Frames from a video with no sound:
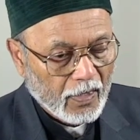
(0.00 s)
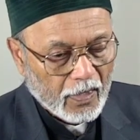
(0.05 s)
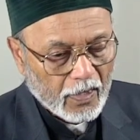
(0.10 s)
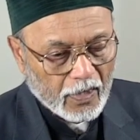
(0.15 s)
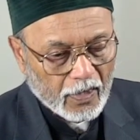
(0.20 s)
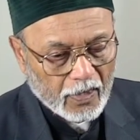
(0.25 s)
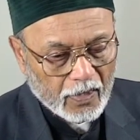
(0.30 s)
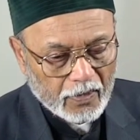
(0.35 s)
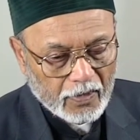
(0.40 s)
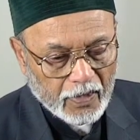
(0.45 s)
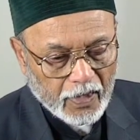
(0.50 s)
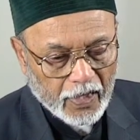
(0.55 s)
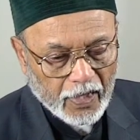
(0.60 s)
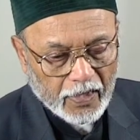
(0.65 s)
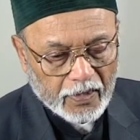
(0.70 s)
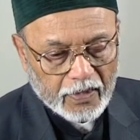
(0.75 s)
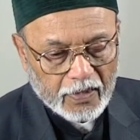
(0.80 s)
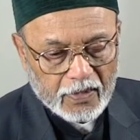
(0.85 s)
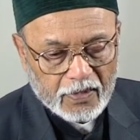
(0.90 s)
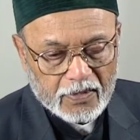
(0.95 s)
In the
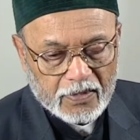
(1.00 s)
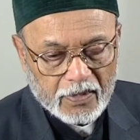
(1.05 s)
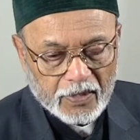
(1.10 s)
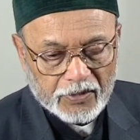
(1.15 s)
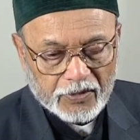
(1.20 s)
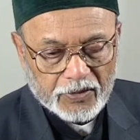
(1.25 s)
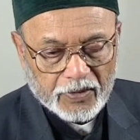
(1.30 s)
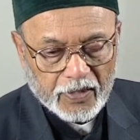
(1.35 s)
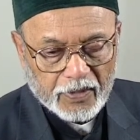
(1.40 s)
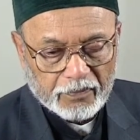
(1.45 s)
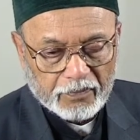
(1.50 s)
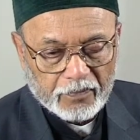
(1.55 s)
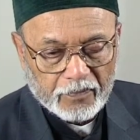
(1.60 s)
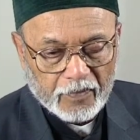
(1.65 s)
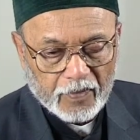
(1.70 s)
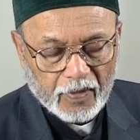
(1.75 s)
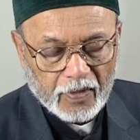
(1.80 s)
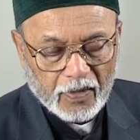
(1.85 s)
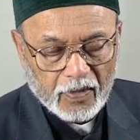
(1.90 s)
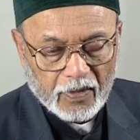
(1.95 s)
18th century,
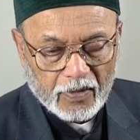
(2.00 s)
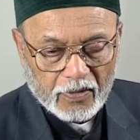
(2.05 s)
the